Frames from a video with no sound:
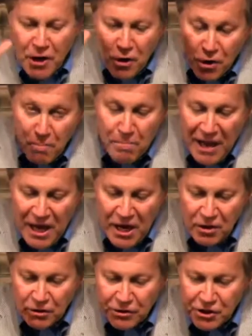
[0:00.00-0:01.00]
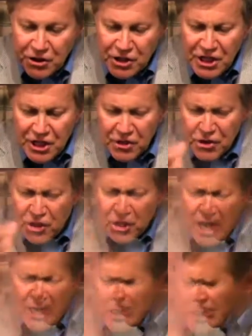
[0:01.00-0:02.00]
Her pale skin
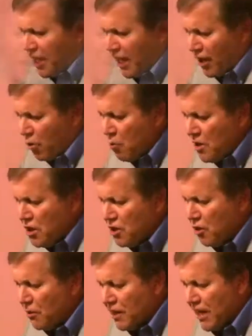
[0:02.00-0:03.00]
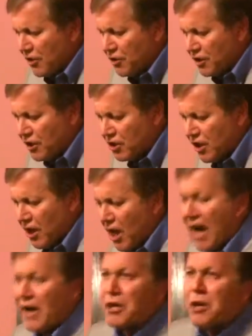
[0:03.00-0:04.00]
shined like a window catching
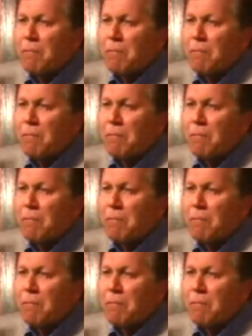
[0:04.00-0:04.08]
sunlight,